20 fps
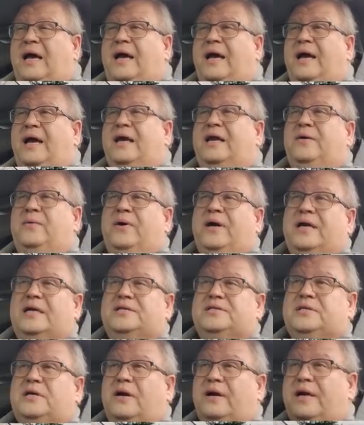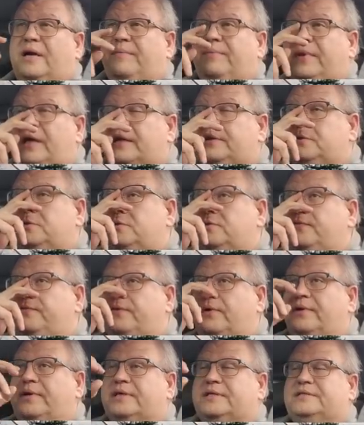Anyway, sorry I'm not too
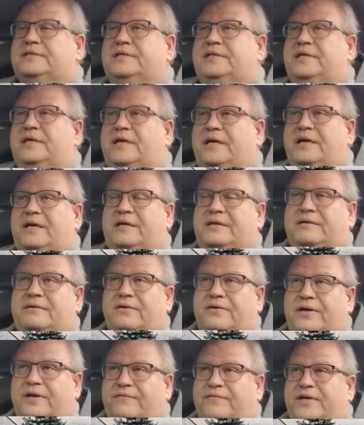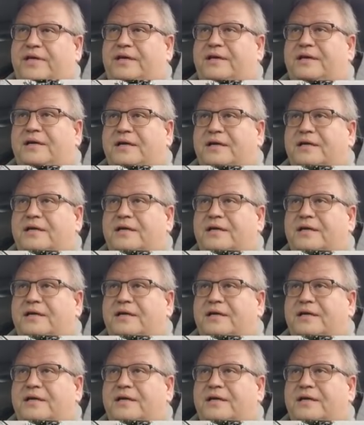focused today and don't have any